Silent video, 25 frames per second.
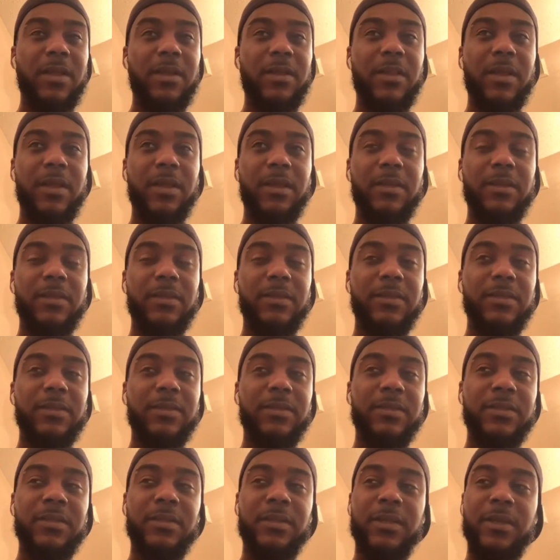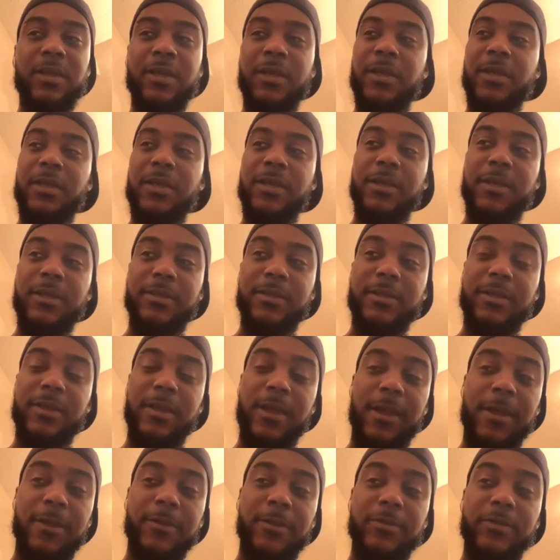Like, it's a
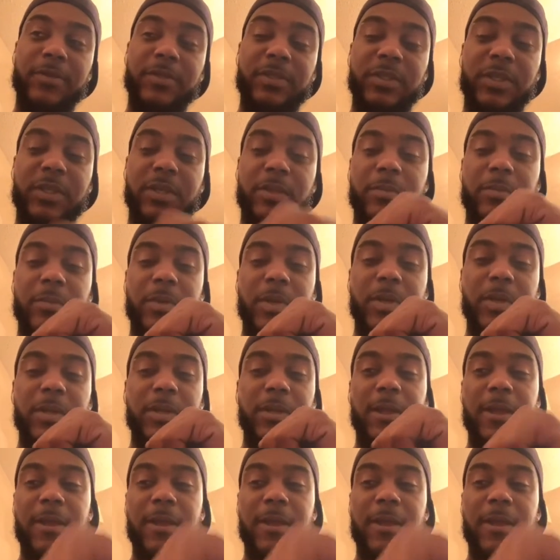dangerous city, man.